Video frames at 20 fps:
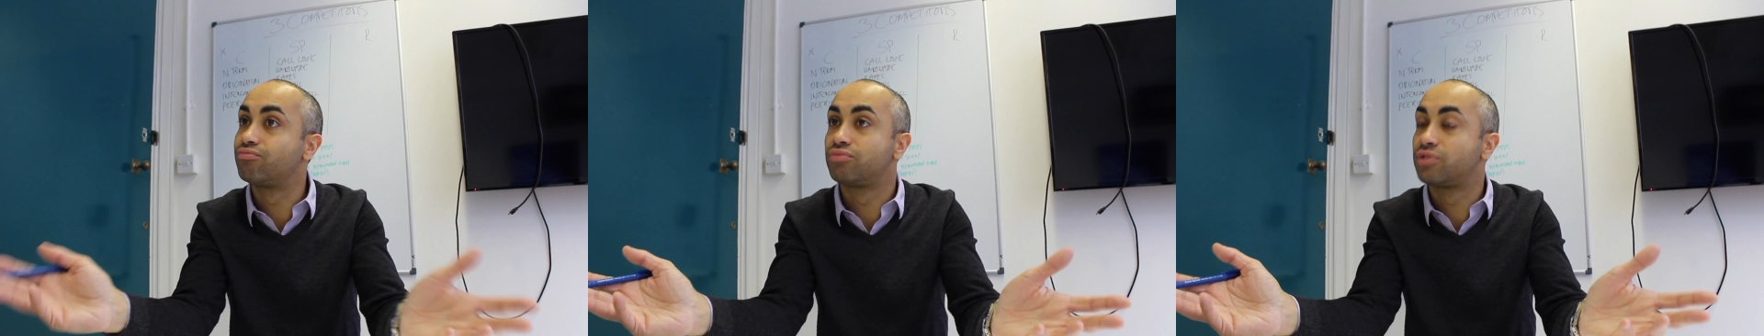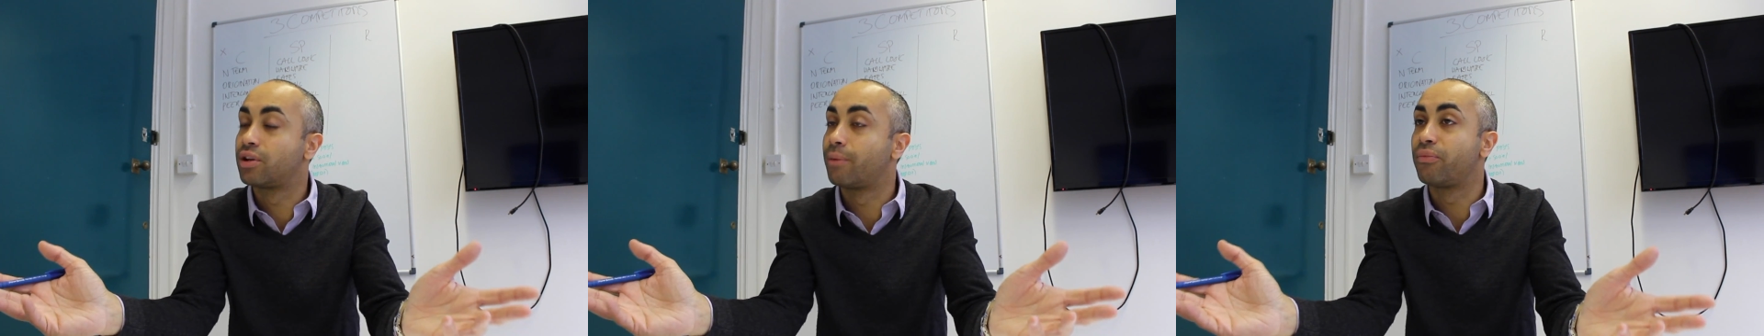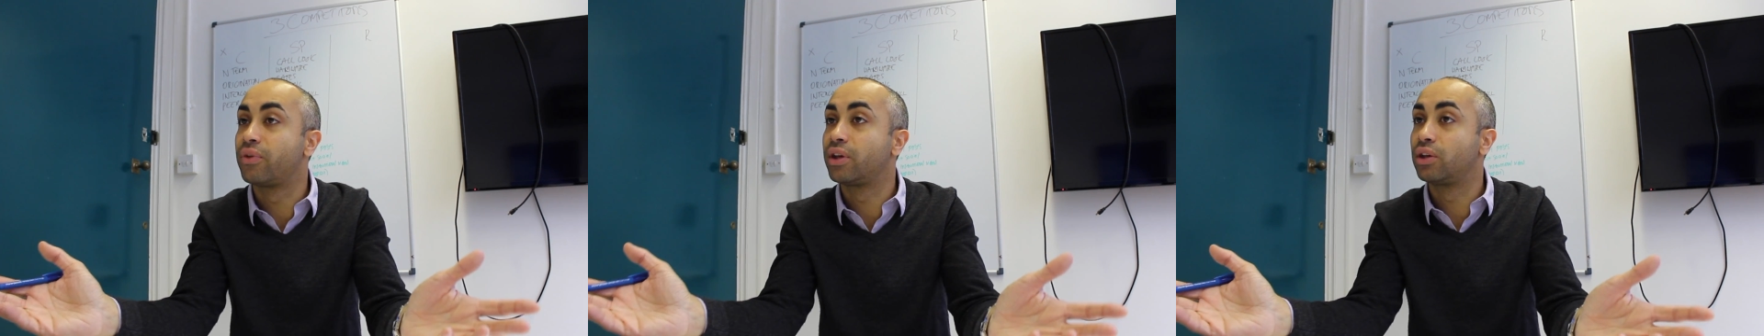
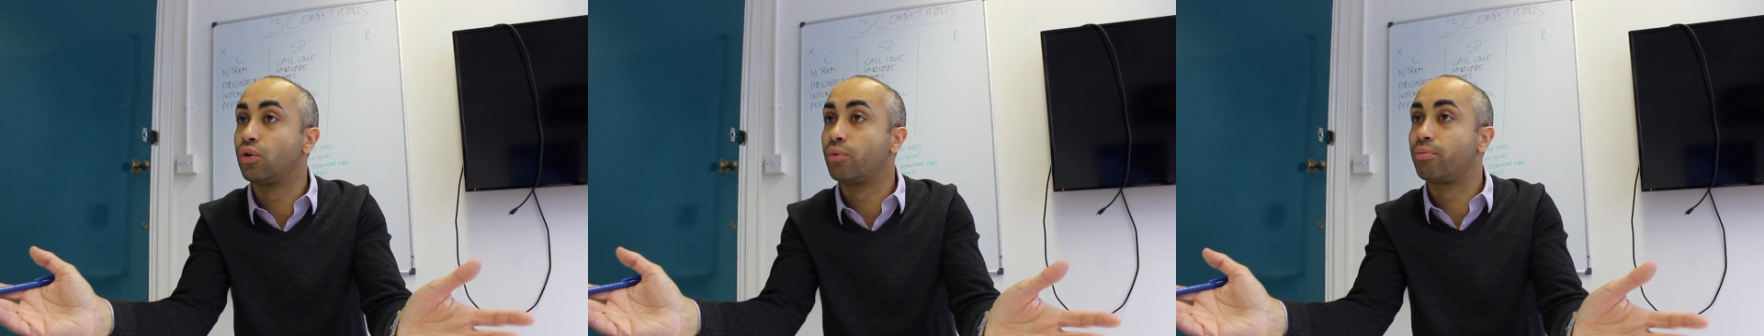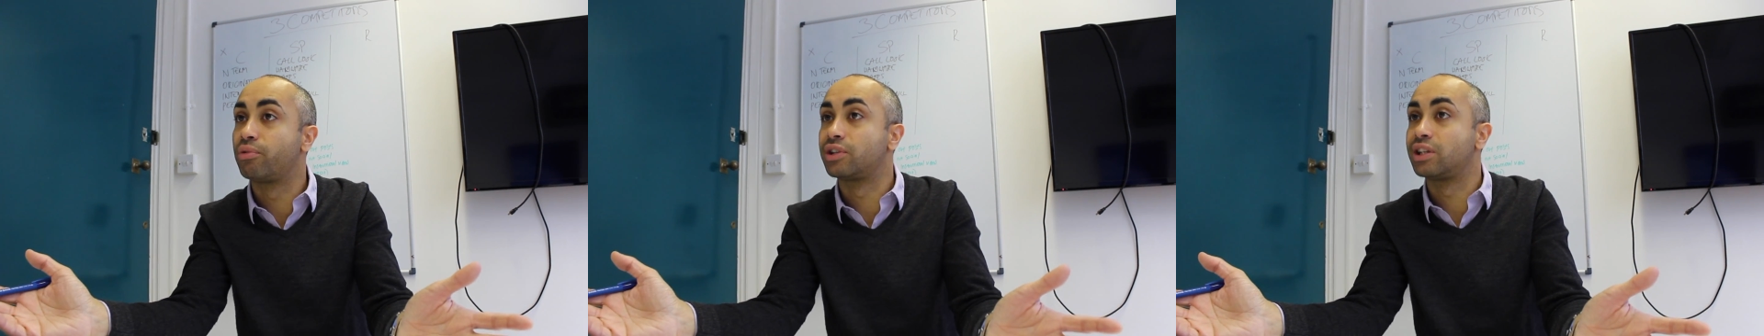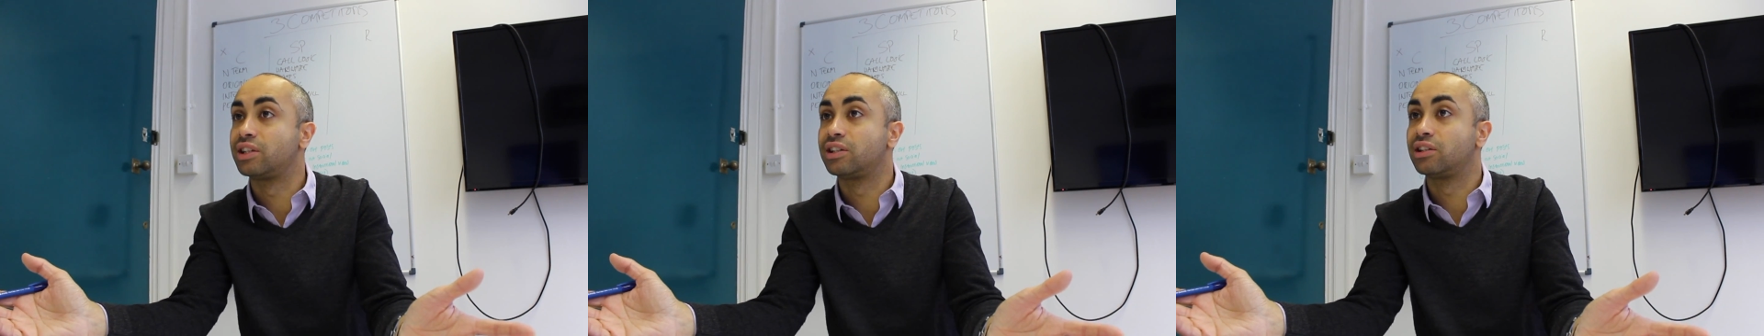something you're
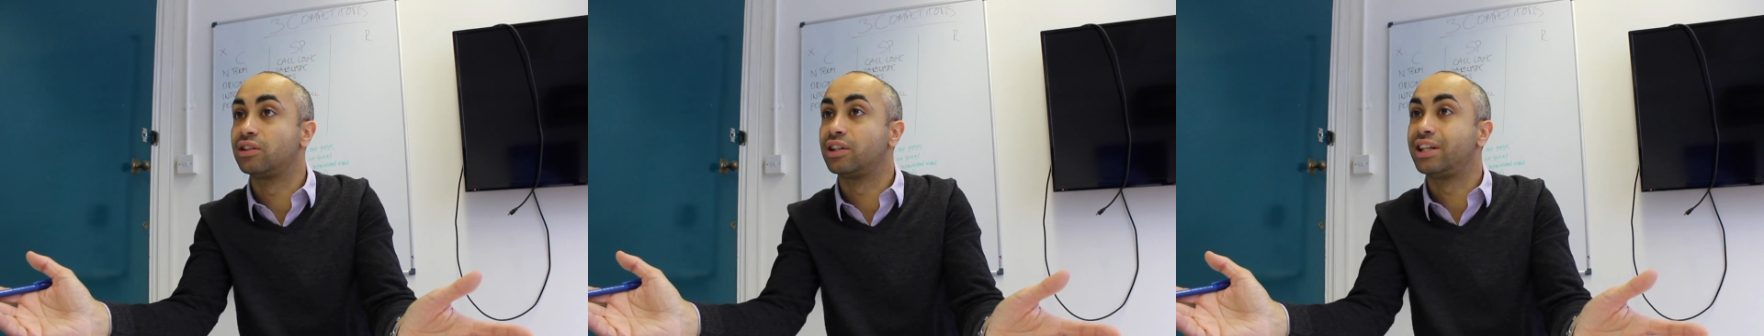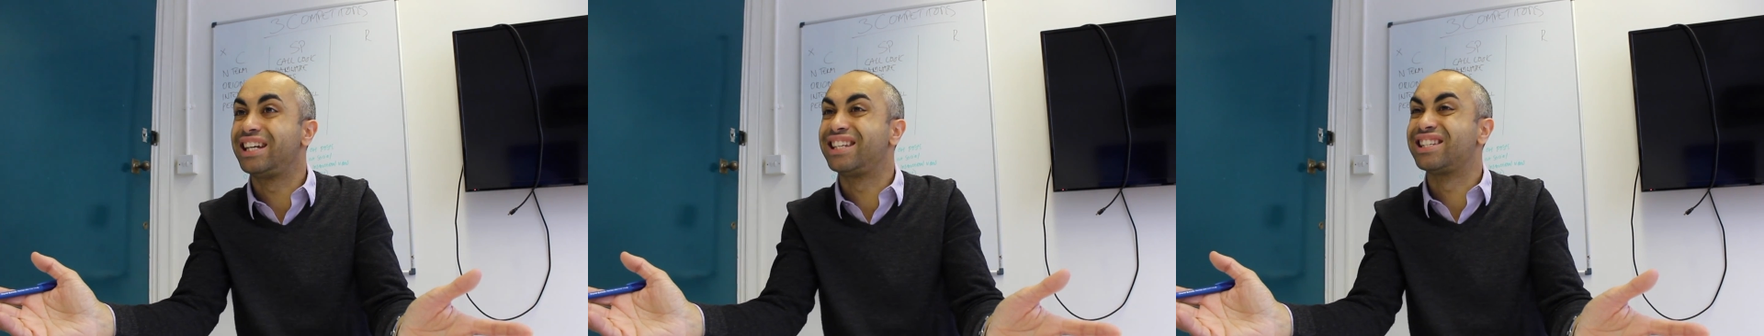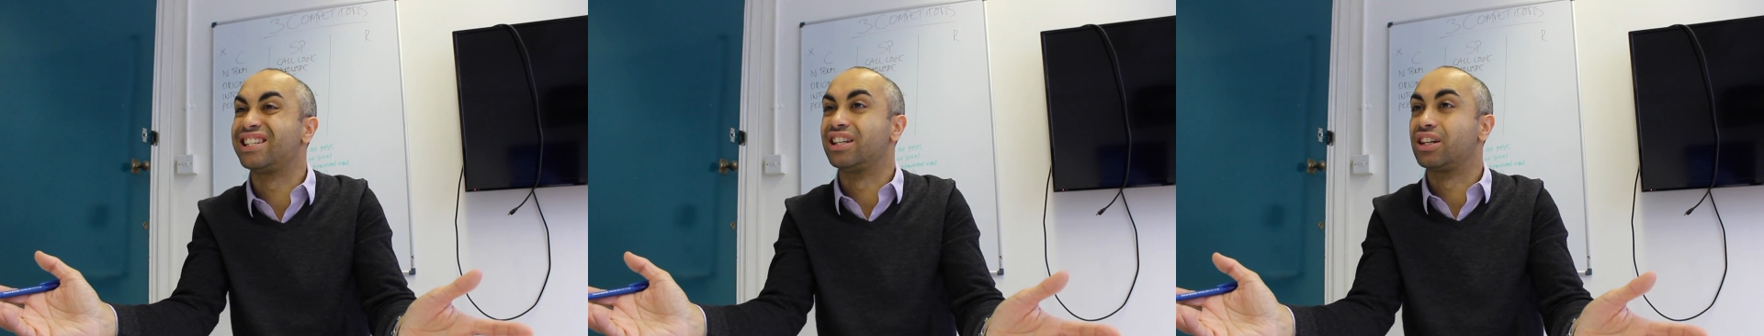presenting
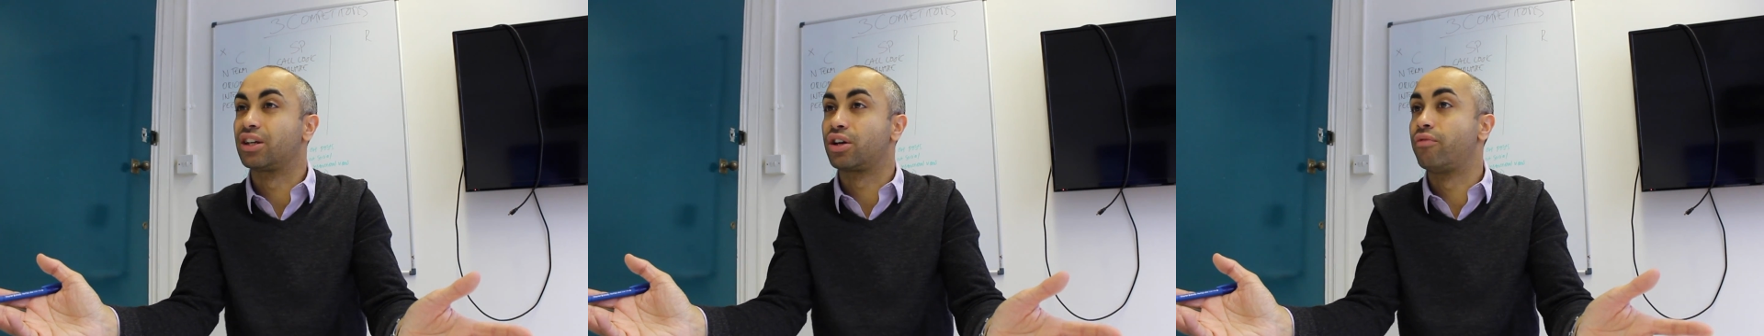that isn't